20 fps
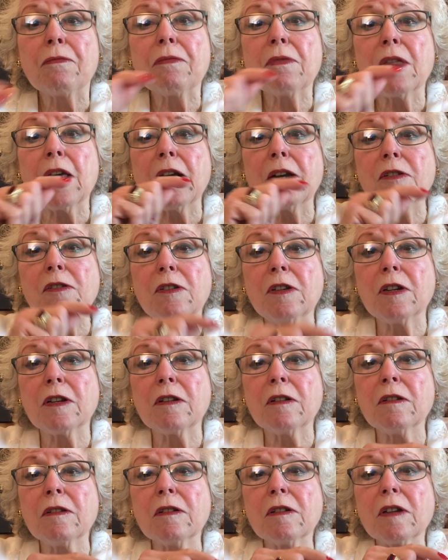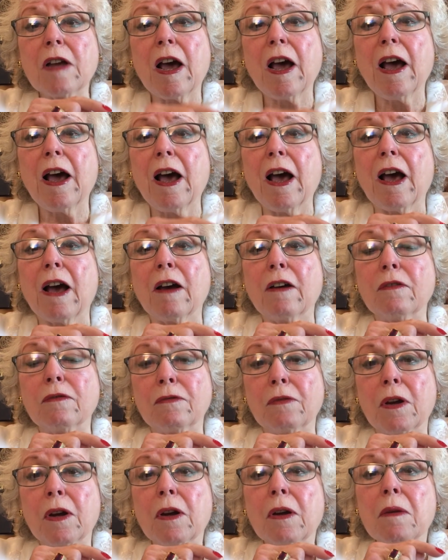they didn't have
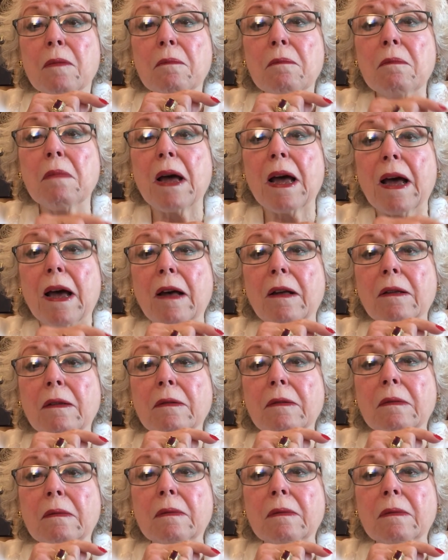malintent,